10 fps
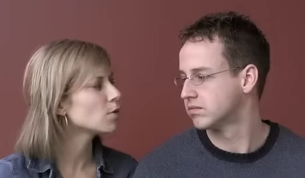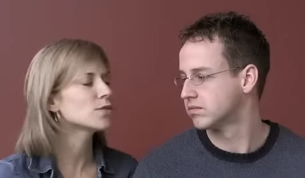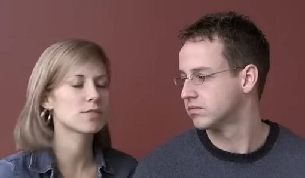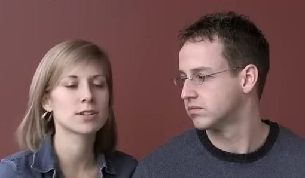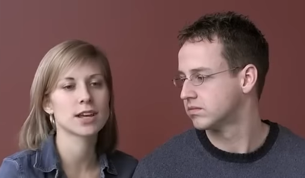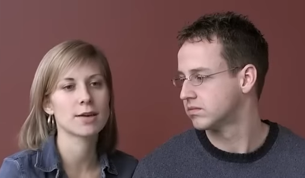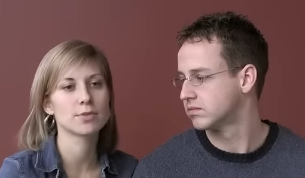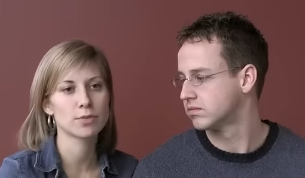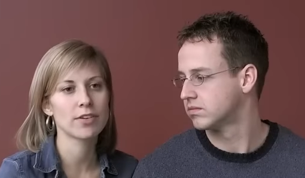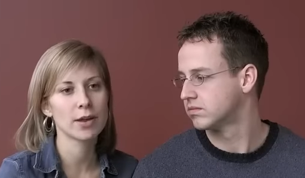Speaker 1: Most of the
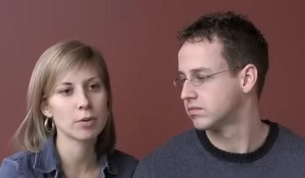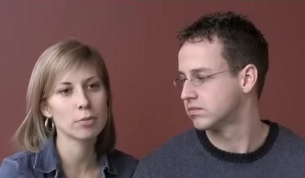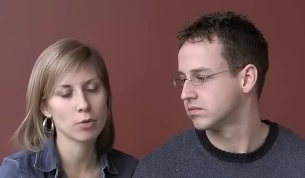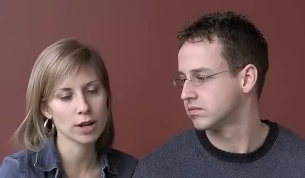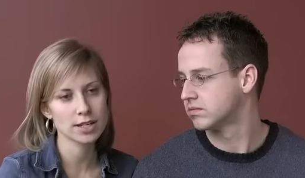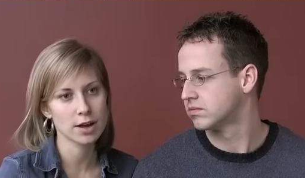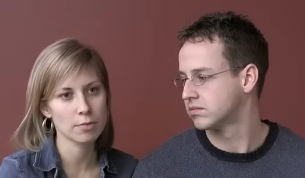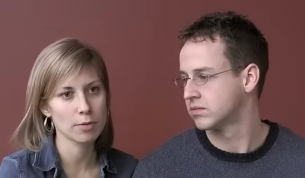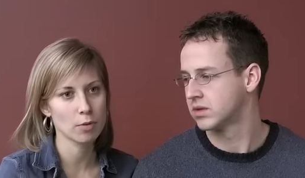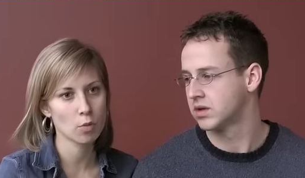times we've had people write down
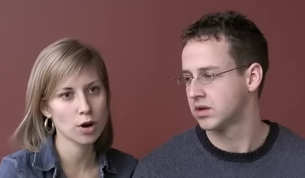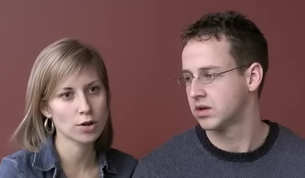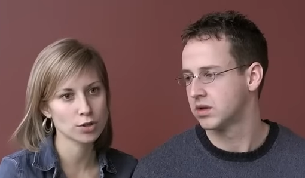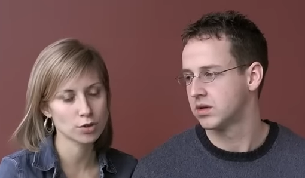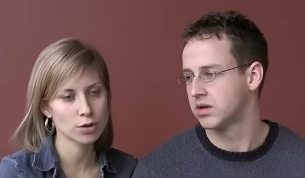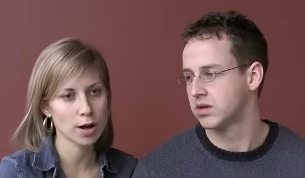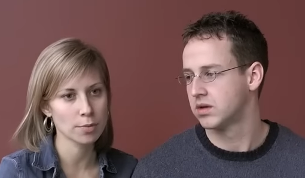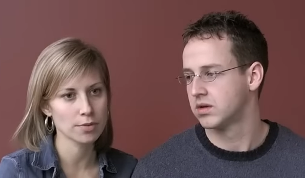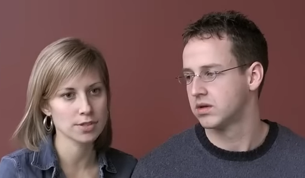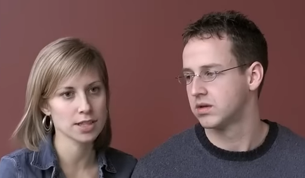maybe 1 or 2
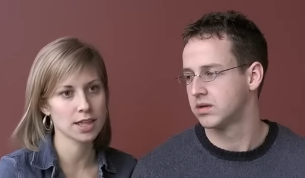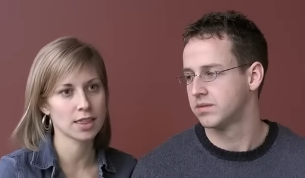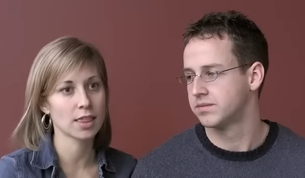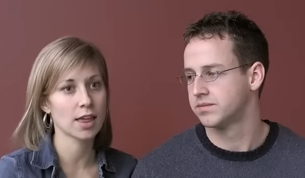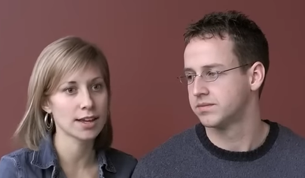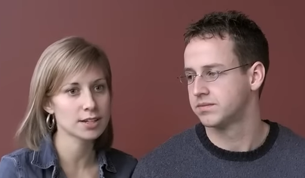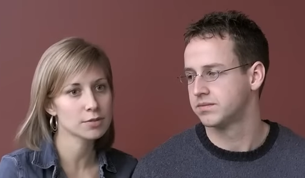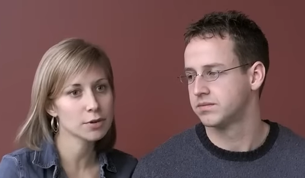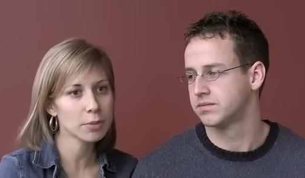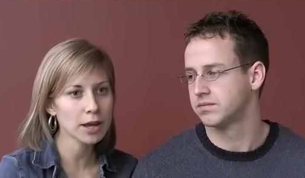couples that they'd like
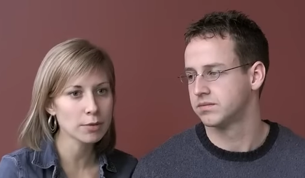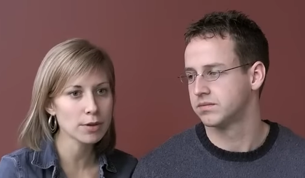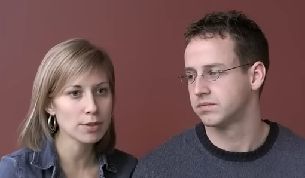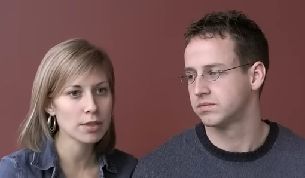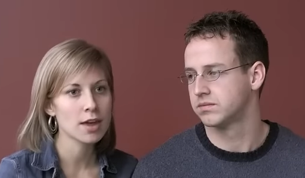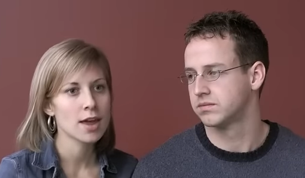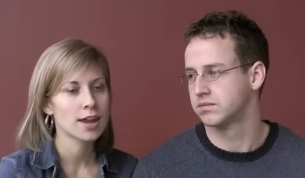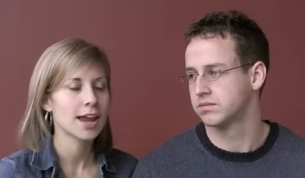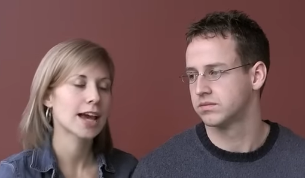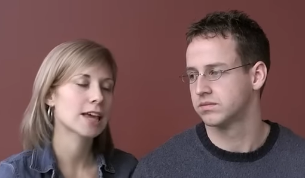to remain with,
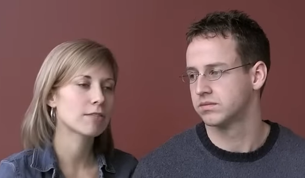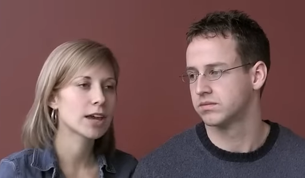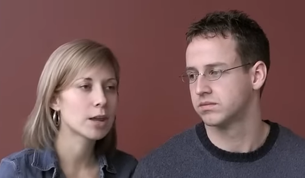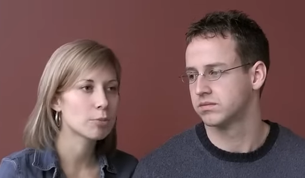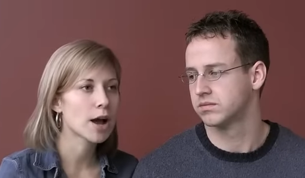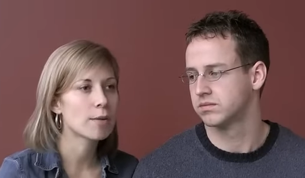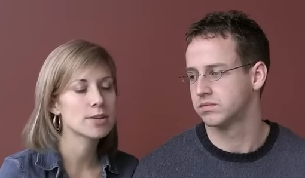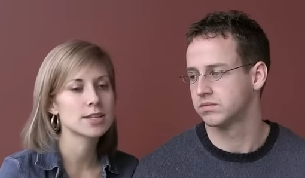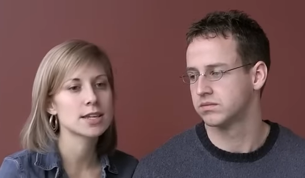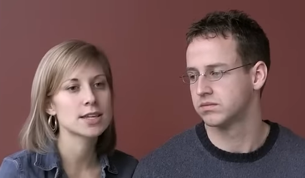not giving any
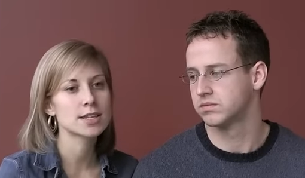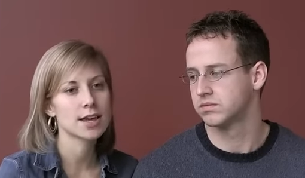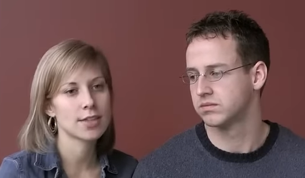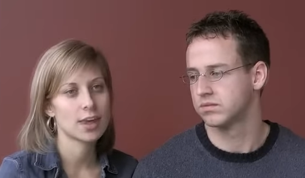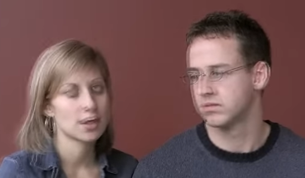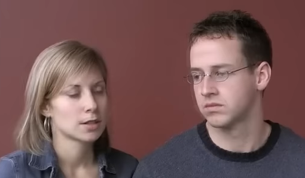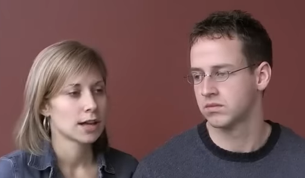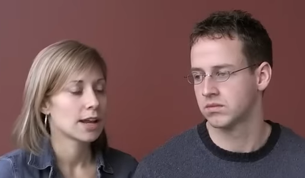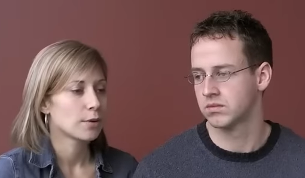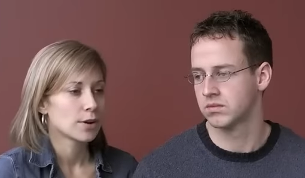promises, and then
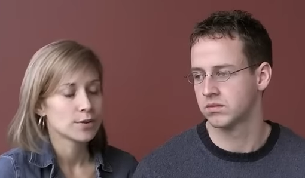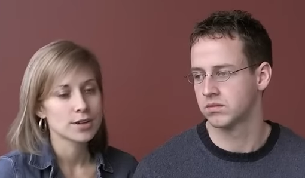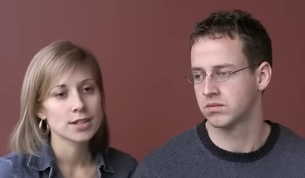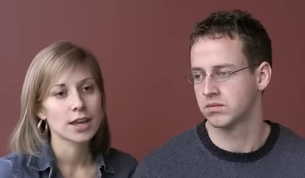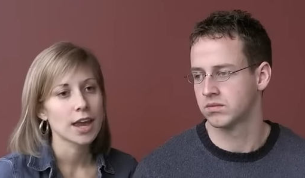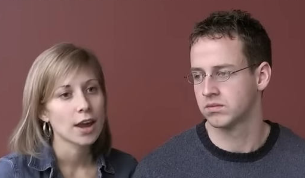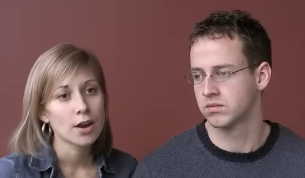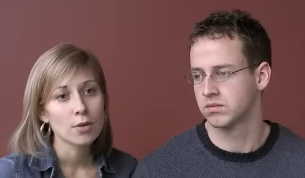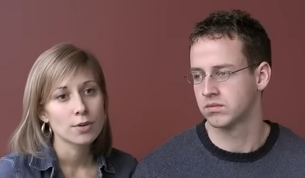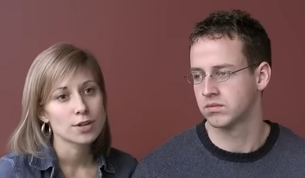anyone who doesn't
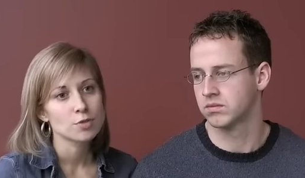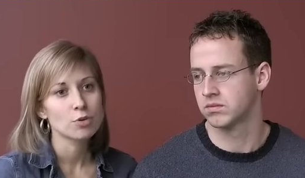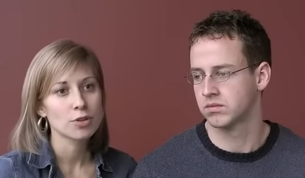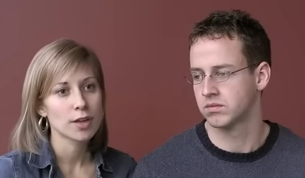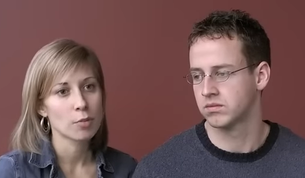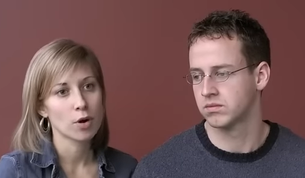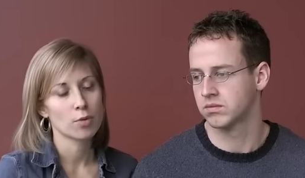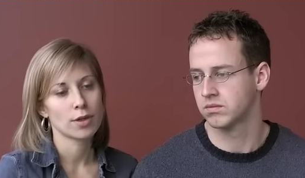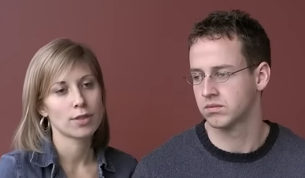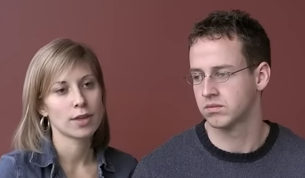care, we just put them
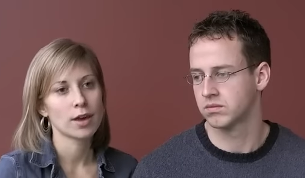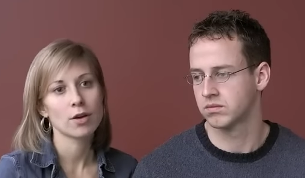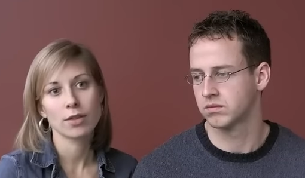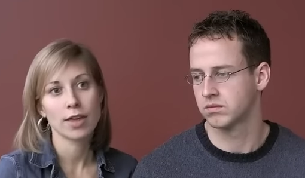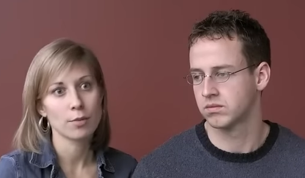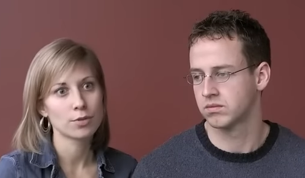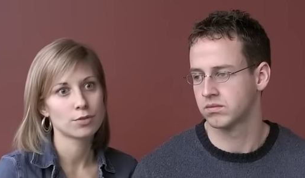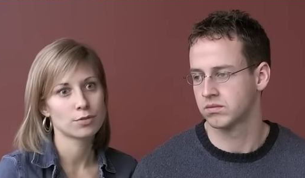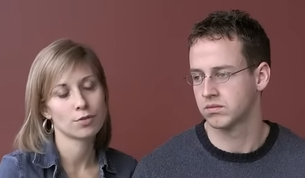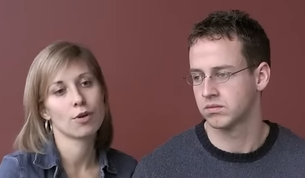where we think they would
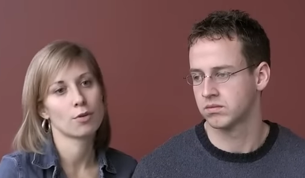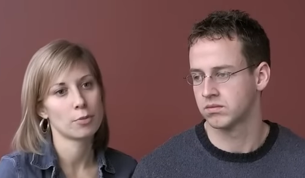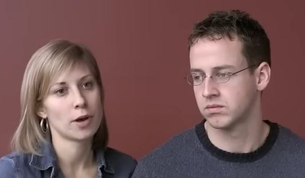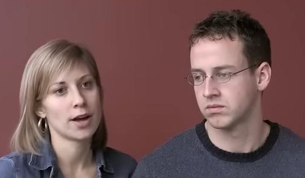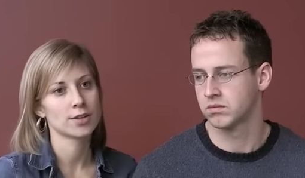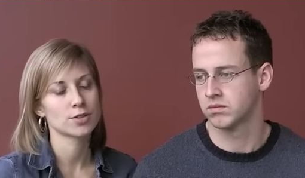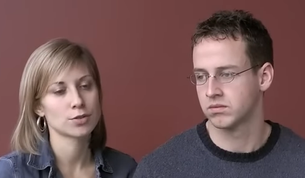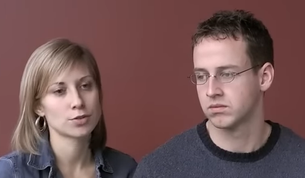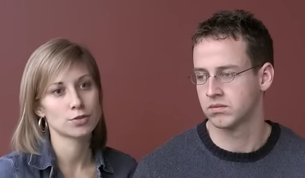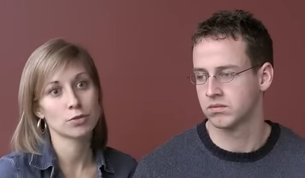grow the best
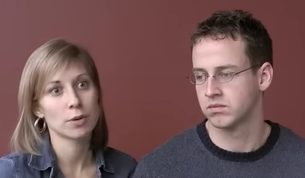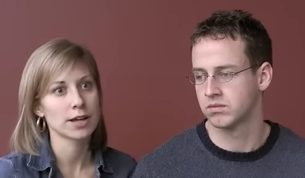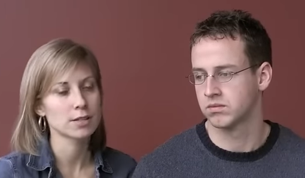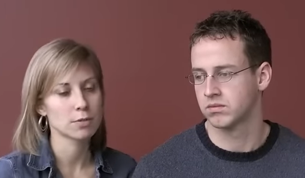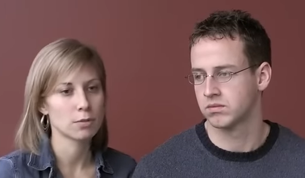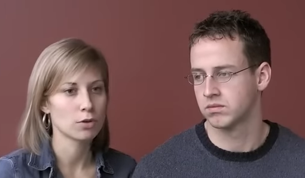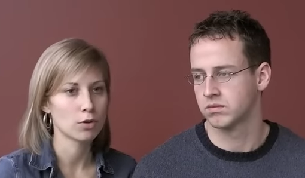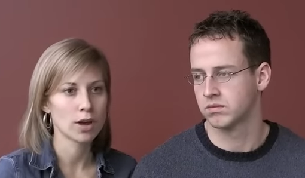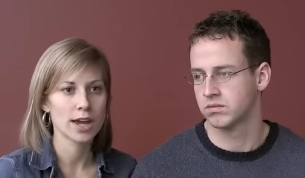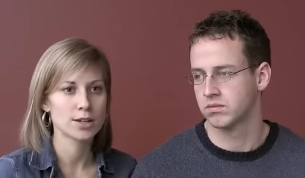or do the best, maybe
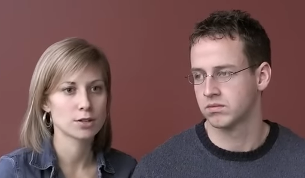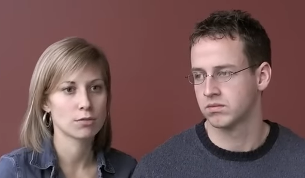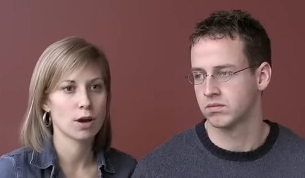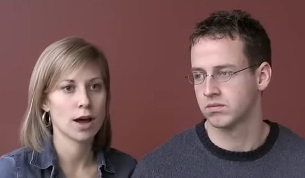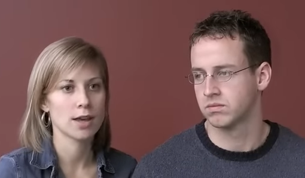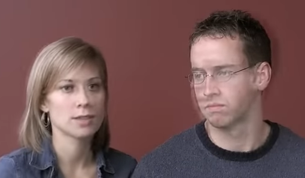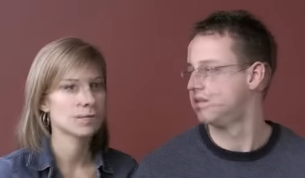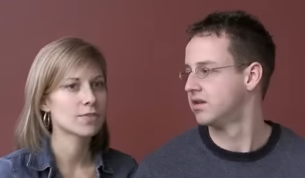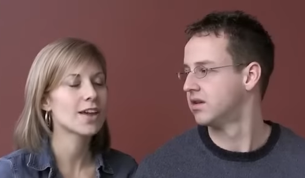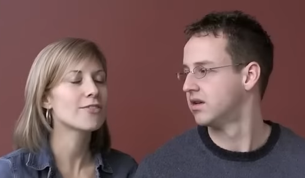location-wise.
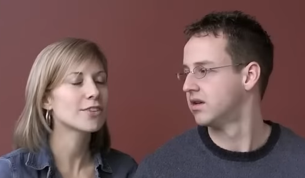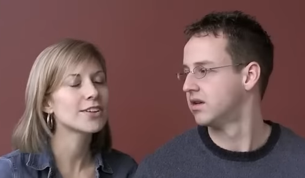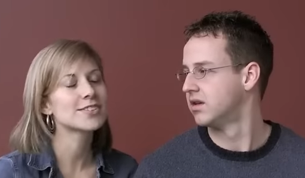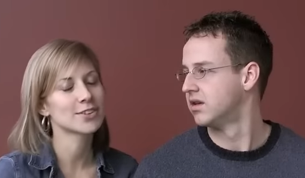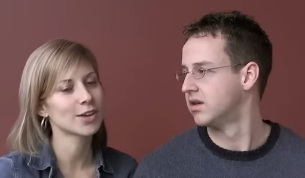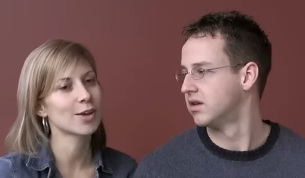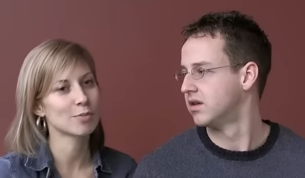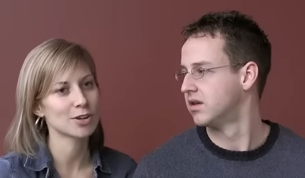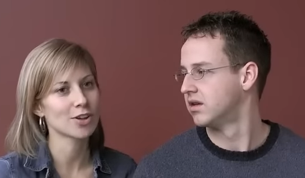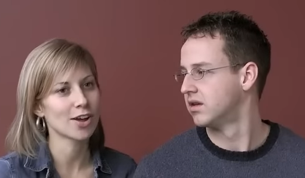Definitely still
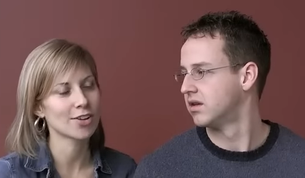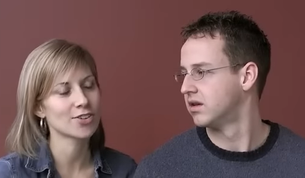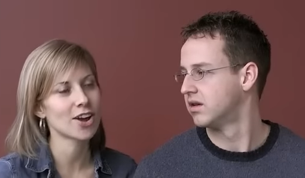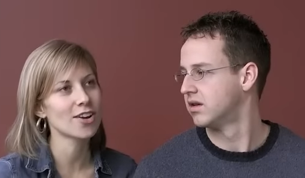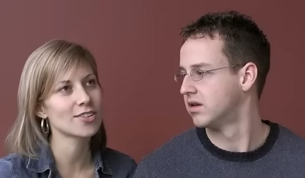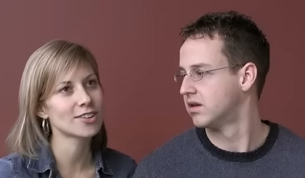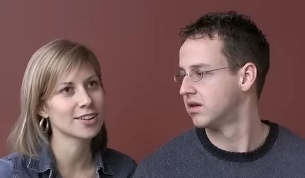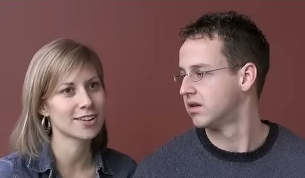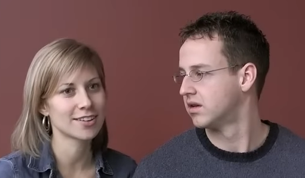keep in touch. Hard to